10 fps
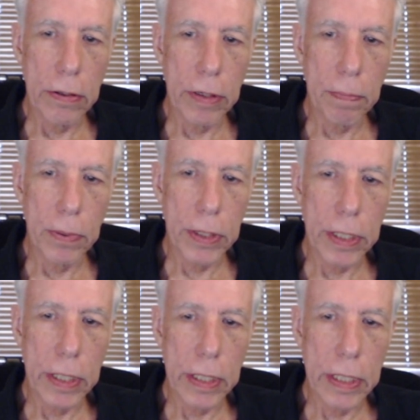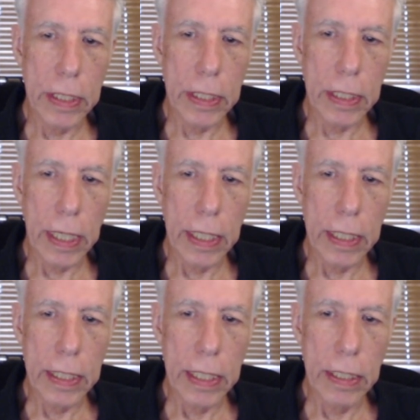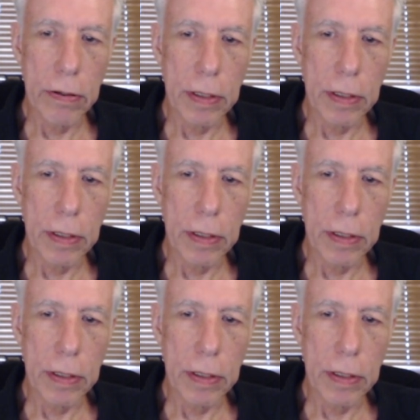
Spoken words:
He pushes, I continue. He